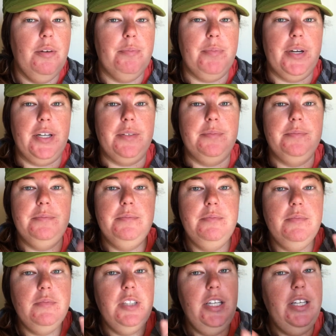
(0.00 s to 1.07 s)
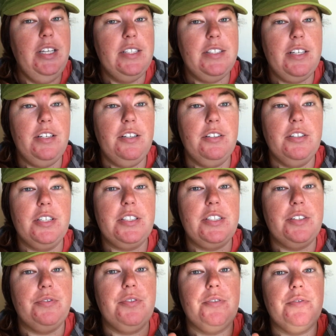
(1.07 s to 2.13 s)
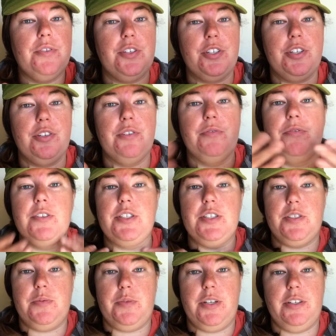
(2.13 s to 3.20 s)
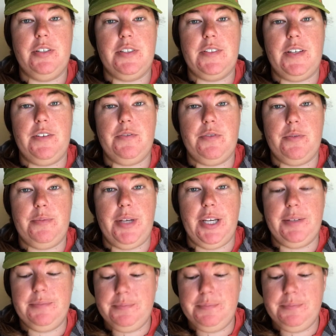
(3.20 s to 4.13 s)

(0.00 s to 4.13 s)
but it's going to look different for you versus what it looks like for me.